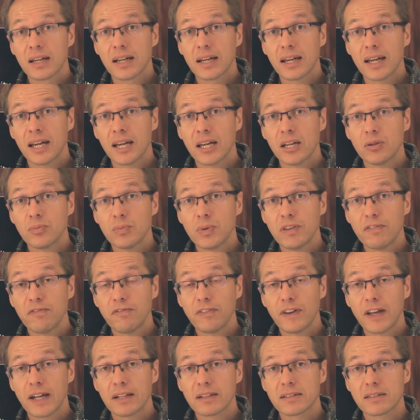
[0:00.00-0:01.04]
and we
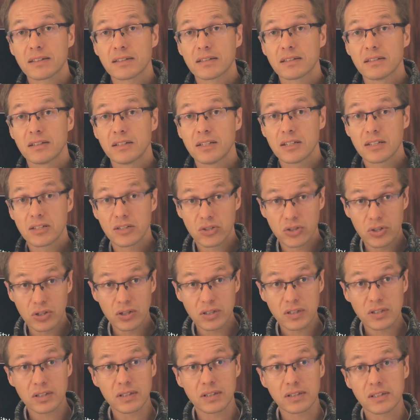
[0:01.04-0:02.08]
felt
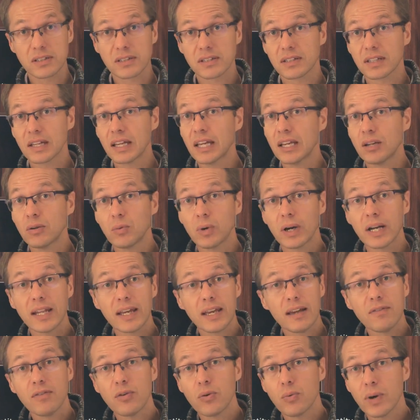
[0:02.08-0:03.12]
deserted in
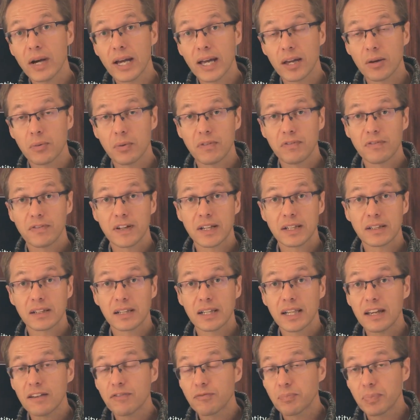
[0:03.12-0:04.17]
whatever way, we felt
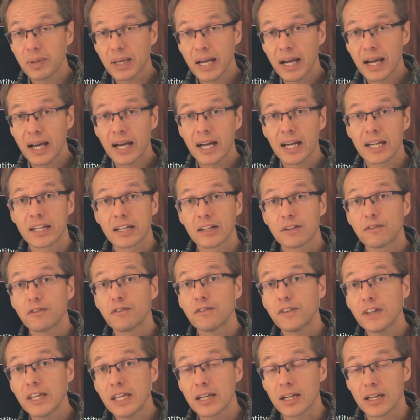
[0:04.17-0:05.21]
left behind and
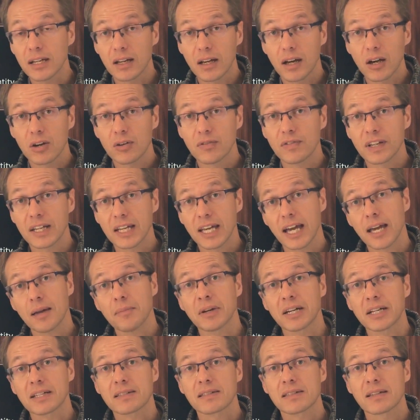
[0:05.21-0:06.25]
fear overcame
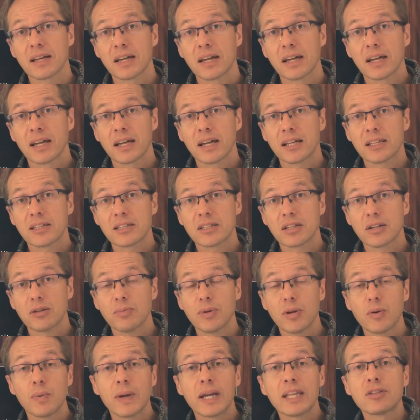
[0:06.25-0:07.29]
us. And so
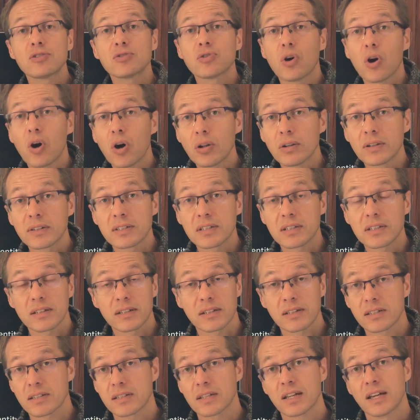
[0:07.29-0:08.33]
we went to
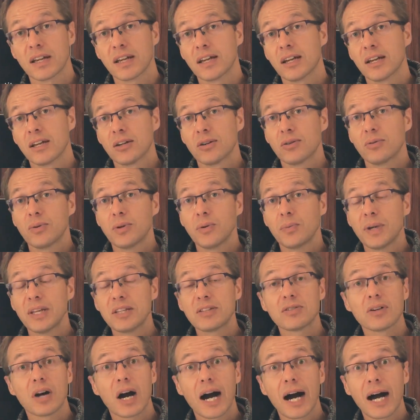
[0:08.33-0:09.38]
altars, we went
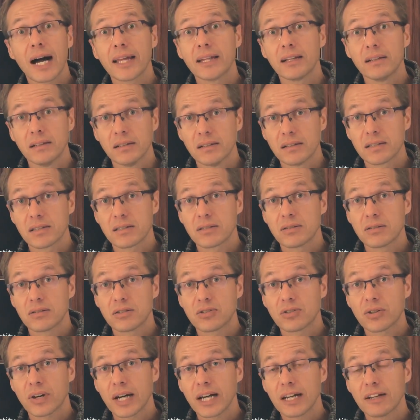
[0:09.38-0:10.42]
to idols to
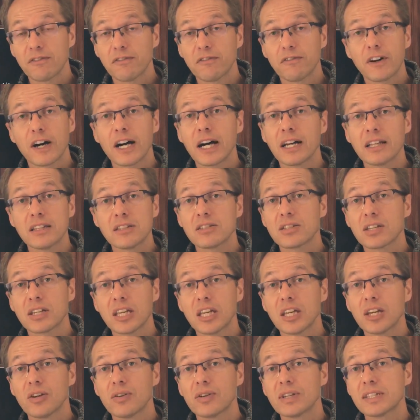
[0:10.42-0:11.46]
try and find
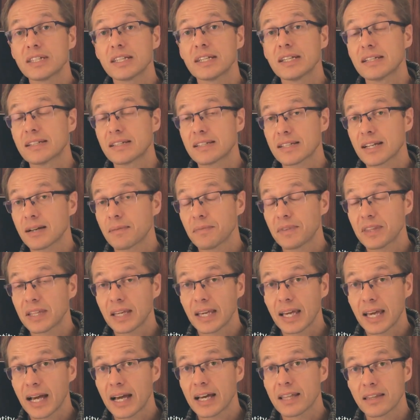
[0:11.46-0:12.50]
security in
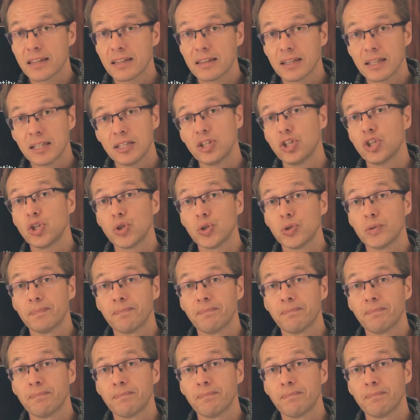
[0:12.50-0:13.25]
something other than you.